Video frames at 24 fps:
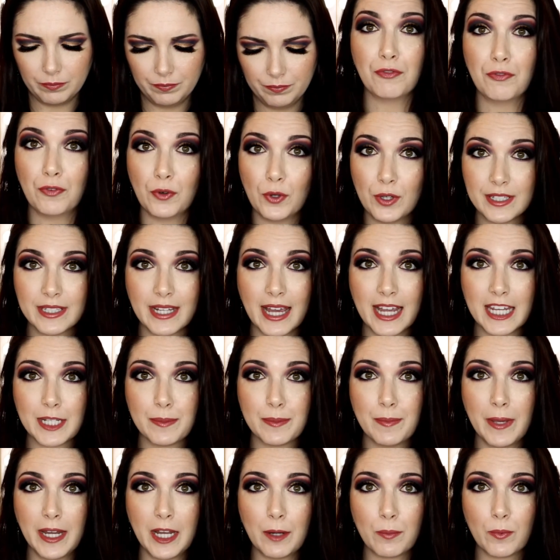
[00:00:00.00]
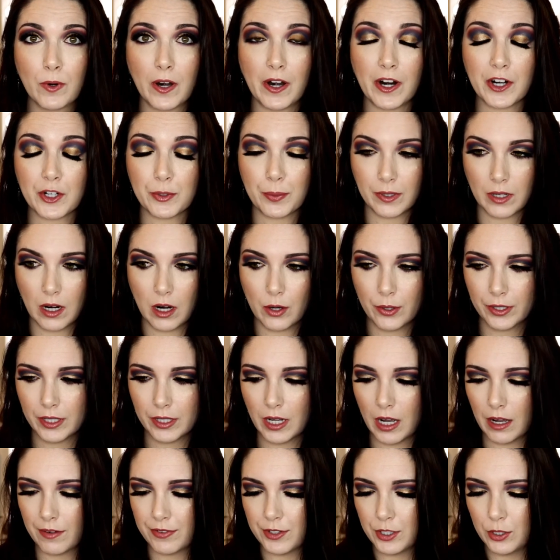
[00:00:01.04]
Full-size makeup product. We're already
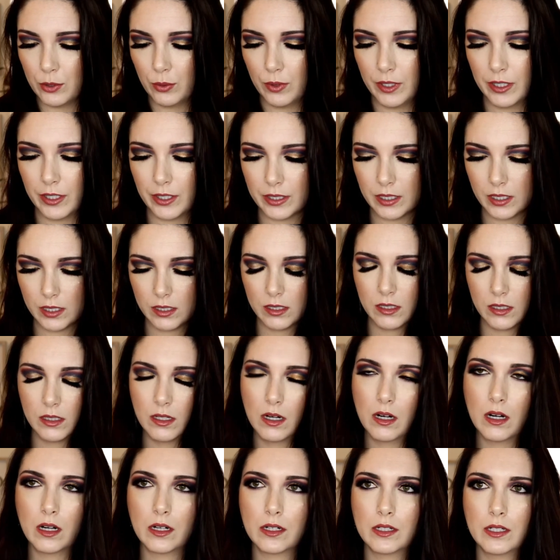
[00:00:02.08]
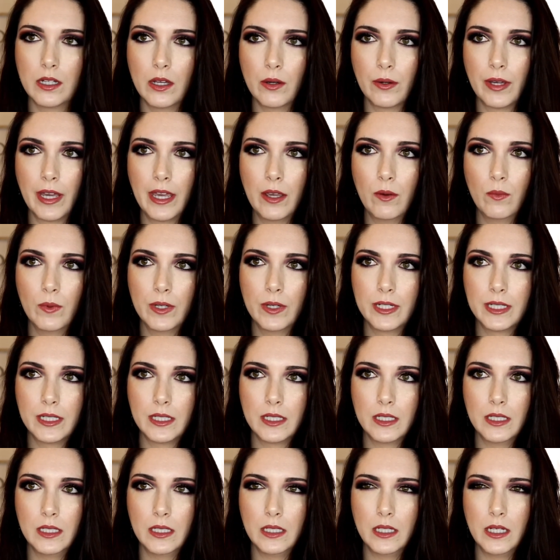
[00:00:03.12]
off to a good start. Okay, what's
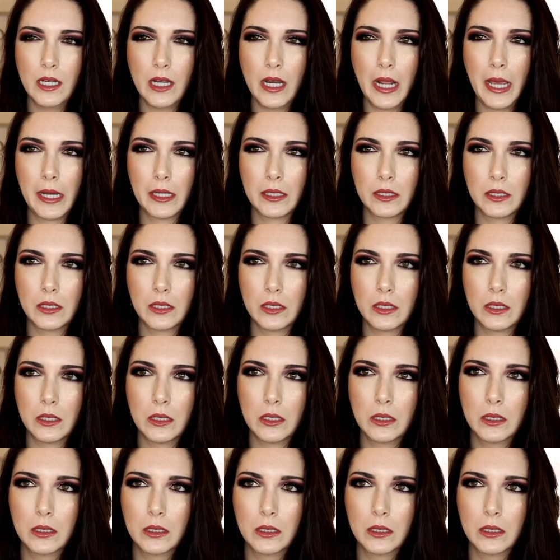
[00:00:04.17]
next?